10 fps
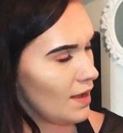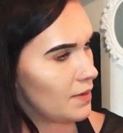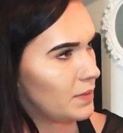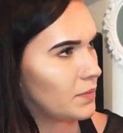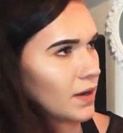I
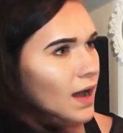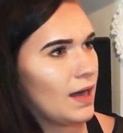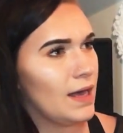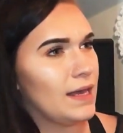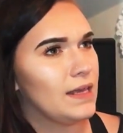remember
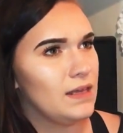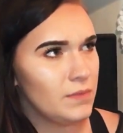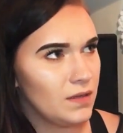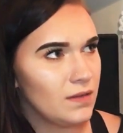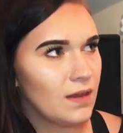I
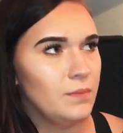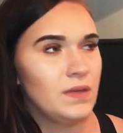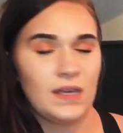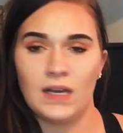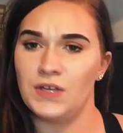emailed the
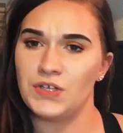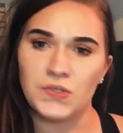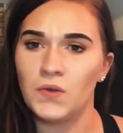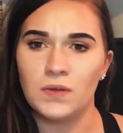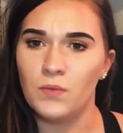company and I just
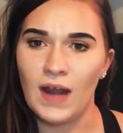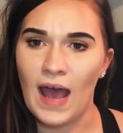told them what